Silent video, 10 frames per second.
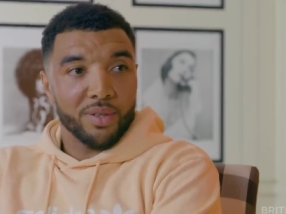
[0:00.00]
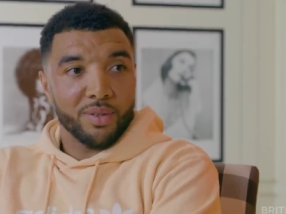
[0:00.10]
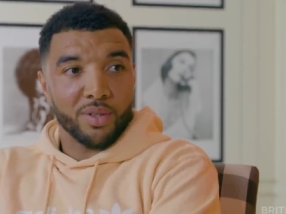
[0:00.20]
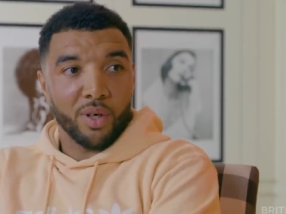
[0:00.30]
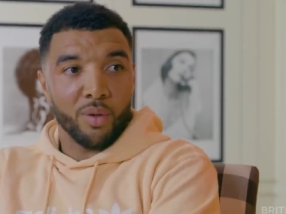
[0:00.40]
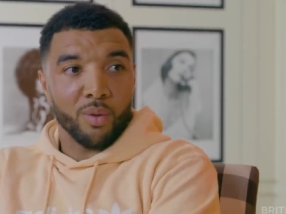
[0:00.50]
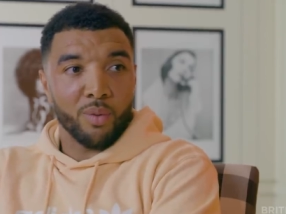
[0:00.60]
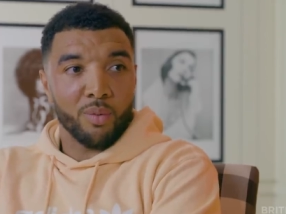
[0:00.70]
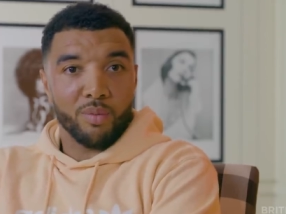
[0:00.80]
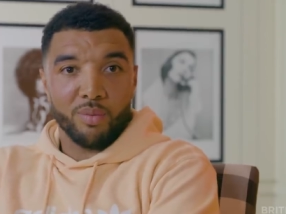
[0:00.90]

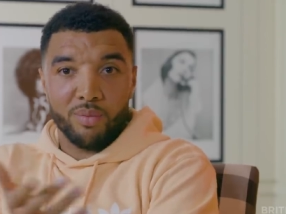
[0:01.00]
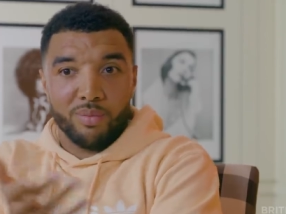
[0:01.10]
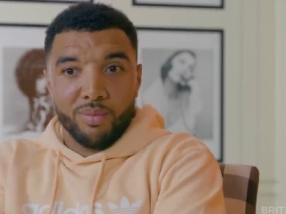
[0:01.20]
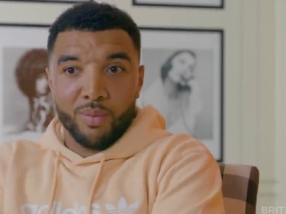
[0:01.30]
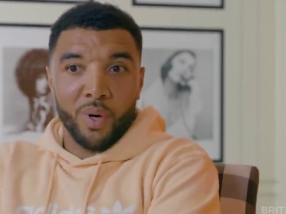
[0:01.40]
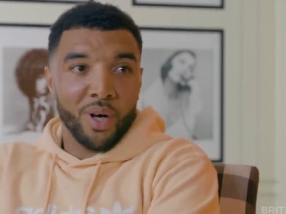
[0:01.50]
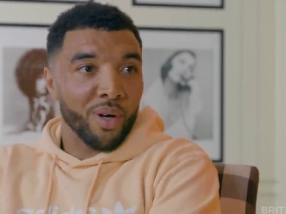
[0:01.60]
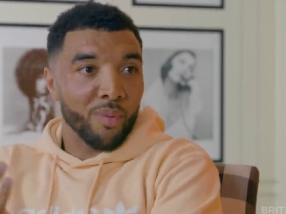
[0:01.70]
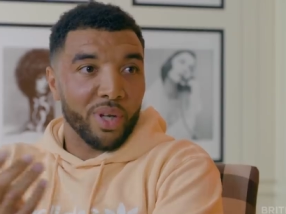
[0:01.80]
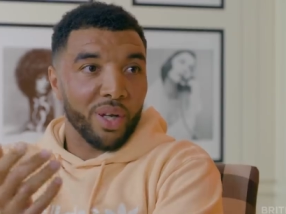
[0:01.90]
So what
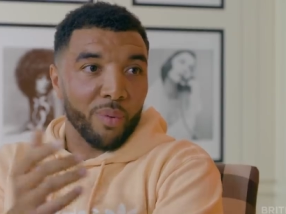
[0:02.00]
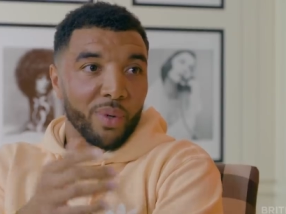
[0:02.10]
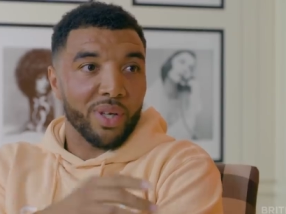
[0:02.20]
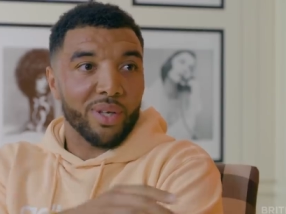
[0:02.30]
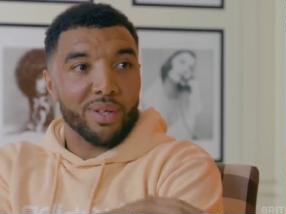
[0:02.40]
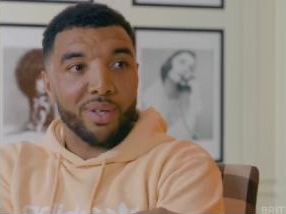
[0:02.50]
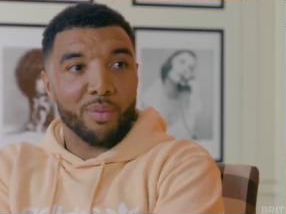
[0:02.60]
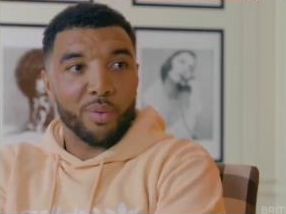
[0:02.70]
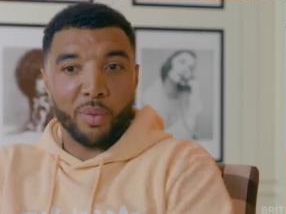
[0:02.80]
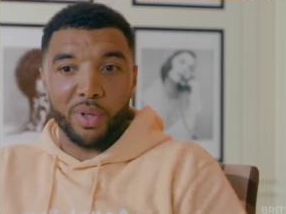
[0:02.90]
are we? Are we
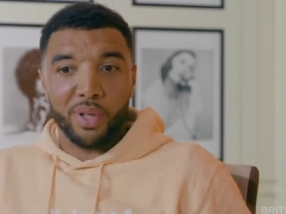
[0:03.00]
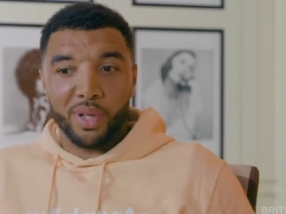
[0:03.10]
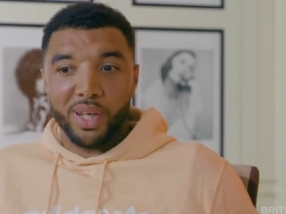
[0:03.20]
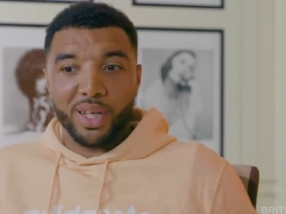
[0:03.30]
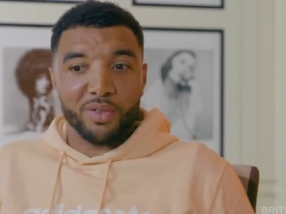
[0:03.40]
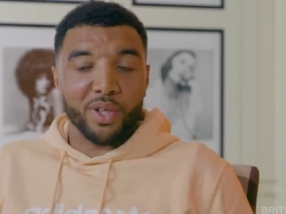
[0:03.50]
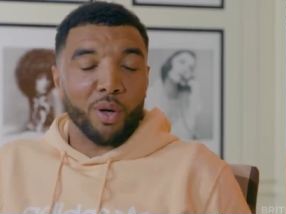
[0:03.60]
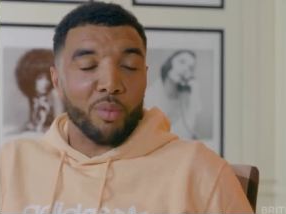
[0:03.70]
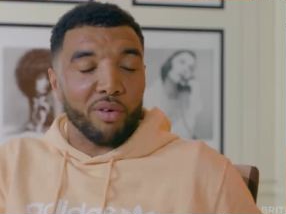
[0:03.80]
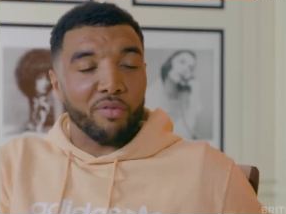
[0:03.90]
literally
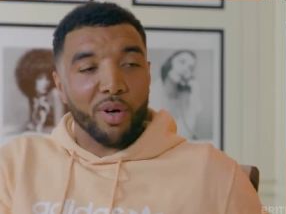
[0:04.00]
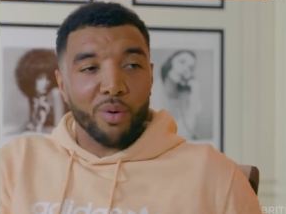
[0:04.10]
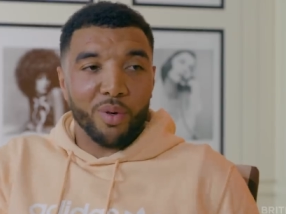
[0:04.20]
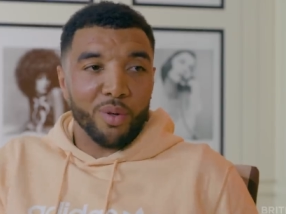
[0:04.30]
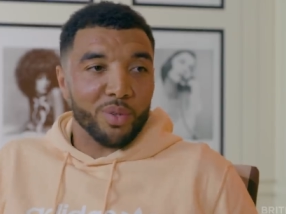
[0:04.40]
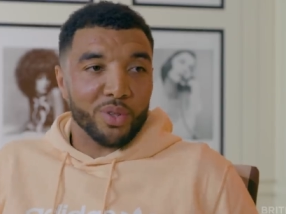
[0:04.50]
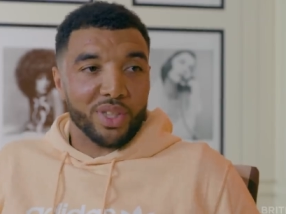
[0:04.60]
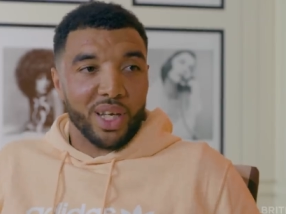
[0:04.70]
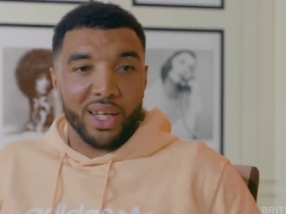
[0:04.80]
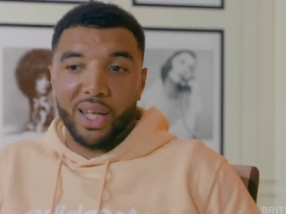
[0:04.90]
going with the vote, or are we
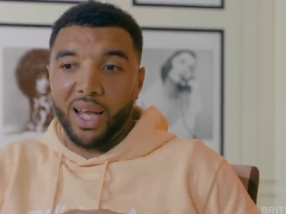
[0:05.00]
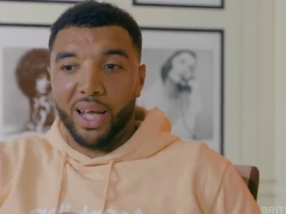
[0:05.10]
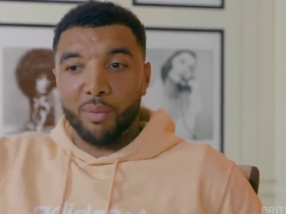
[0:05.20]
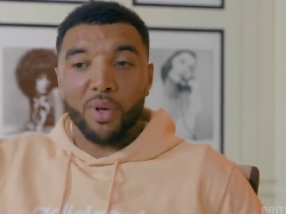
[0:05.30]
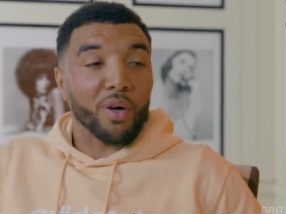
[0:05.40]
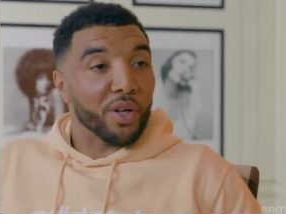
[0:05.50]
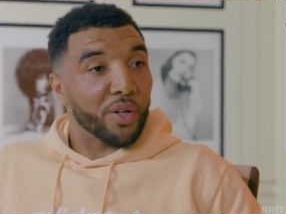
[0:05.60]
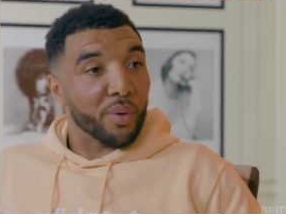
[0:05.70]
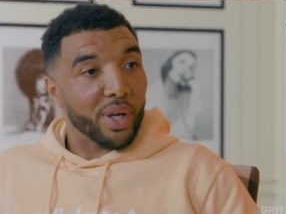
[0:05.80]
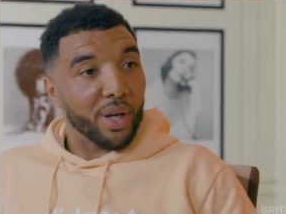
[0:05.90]
just saying, no, we're not going to
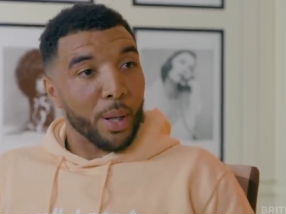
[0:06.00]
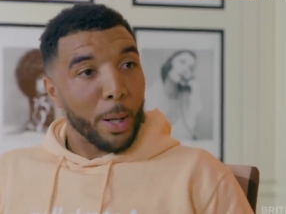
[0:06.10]
do it?